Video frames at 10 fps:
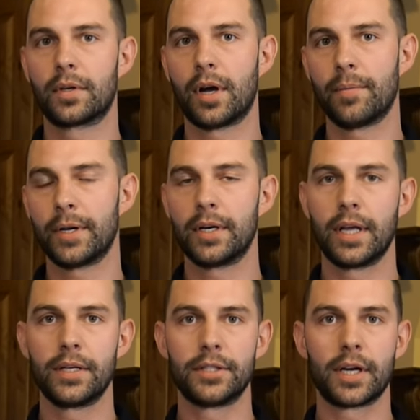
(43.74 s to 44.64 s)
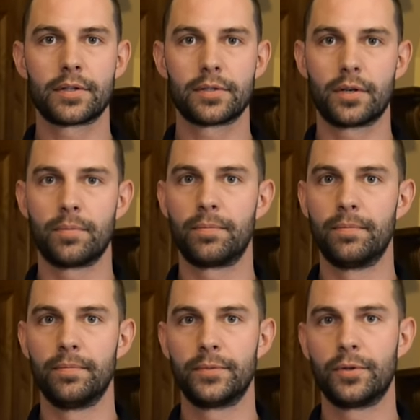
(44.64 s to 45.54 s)
Comet and Ajax are
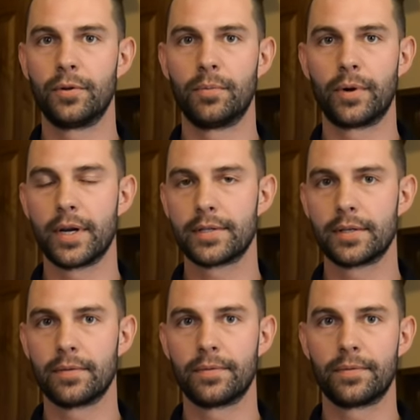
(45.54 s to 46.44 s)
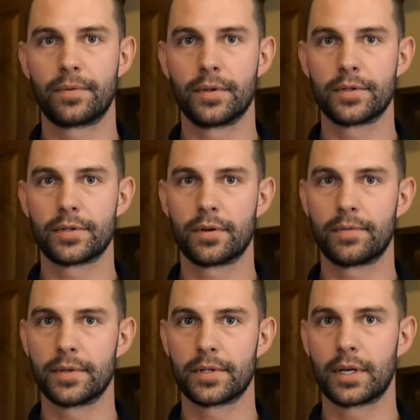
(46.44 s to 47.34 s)
too abrasive for the
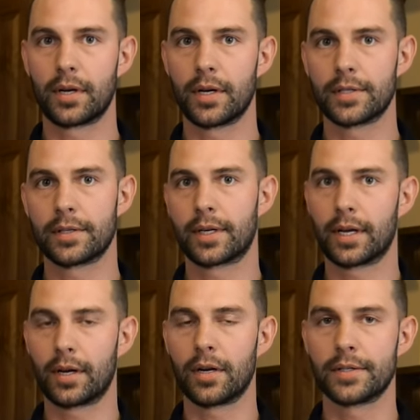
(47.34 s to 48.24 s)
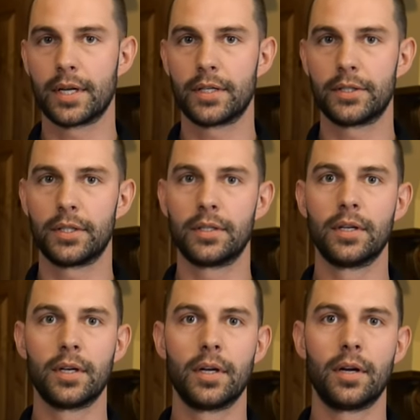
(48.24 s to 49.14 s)
surface and ca can cause etching
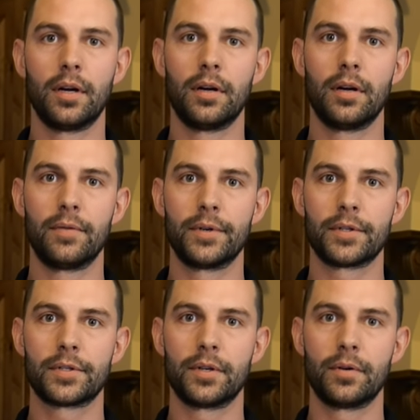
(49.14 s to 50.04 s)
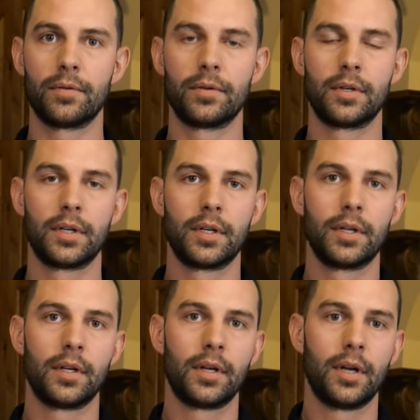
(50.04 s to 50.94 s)
uh, of your stone.
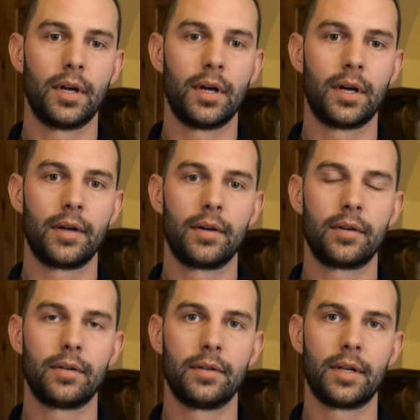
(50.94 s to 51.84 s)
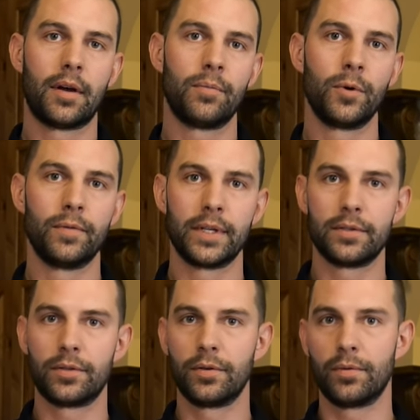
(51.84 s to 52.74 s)
Uh, now I'll move
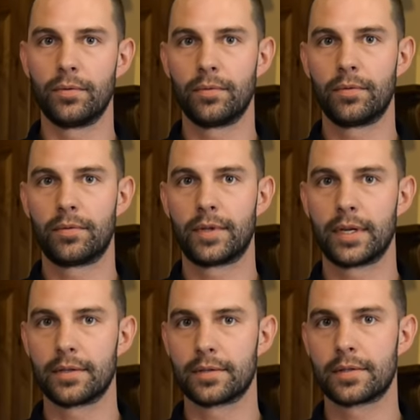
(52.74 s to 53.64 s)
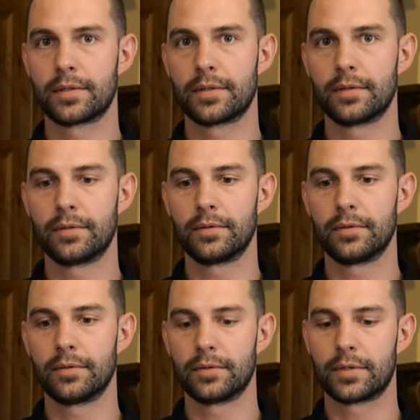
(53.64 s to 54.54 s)
into things
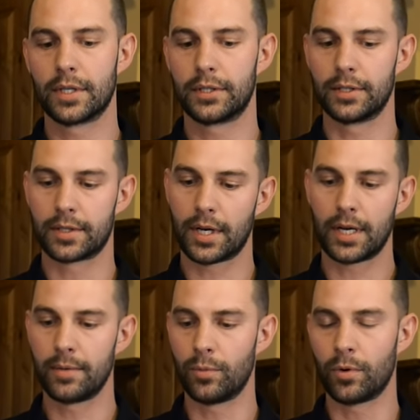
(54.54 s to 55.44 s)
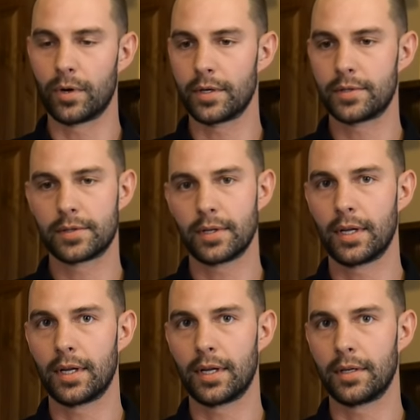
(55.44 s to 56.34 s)
such as cutting boards
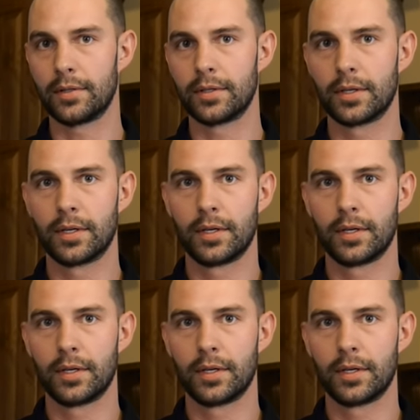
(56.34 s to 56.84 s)
and